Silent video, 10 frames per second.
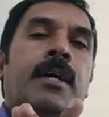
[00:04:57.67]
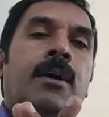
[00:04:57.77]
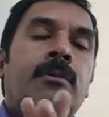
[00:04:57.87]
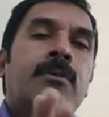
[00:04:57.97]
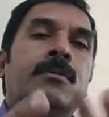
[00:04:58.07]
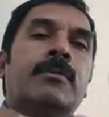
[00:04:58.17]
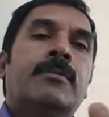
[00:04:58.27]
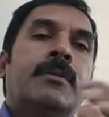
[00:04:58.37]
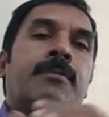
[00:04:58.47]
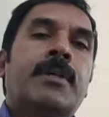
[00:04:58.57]

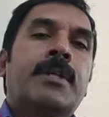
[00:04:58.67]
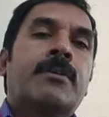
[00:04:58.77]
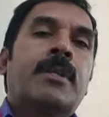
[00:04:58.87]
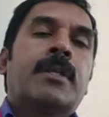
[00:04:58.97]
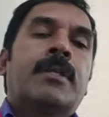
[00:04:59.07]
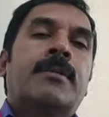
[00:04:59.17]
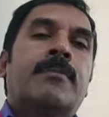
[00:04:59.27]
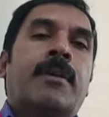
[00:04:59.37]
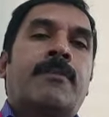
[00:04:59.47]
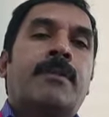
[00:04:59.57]
how a particular
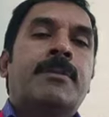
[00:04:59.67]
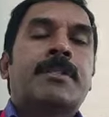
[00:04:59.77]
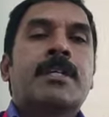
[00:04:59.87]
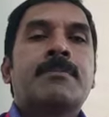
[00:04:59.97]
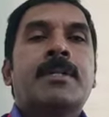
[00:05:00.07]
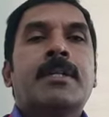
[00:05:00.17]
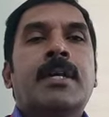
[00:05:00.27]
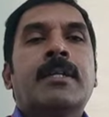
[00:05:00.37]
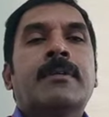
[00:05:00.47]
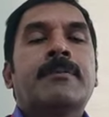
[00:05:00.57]
performance has been
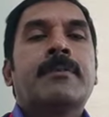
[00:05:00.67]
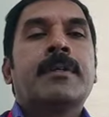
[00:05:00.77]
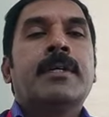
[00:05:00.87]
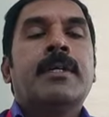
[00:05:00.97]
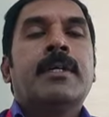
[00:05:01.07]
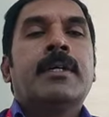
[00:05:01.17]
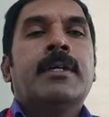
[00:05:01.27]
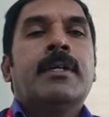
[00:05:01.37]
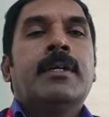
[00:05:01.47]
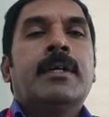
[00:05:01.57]
done,
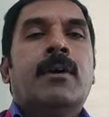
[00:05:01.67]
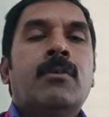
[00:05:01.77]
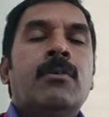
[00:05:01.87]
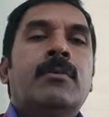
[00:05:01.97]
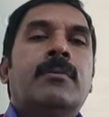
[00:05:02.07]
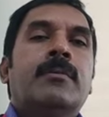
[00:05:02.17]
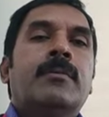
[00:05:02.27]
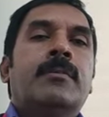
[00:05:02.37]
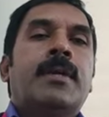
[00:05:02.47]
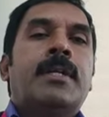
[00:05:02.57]
how
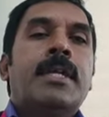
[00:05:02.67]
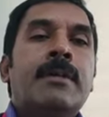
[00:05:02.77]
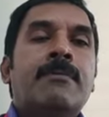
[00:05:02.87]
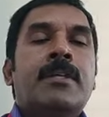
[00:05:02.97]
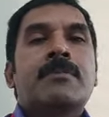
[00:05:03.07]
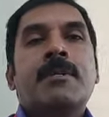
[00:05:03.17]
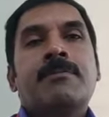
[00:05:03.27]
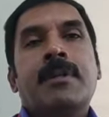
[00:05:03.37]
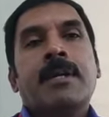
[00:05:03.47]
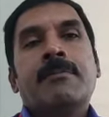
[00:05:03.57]
a team has
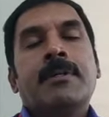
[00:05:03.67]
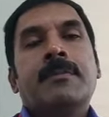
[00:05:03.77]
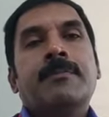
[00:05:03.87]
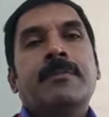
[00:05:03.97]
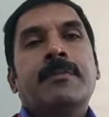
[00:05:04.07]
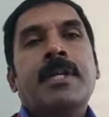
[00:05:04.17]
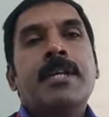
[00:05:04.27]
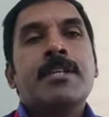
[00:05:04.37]
been framed. Any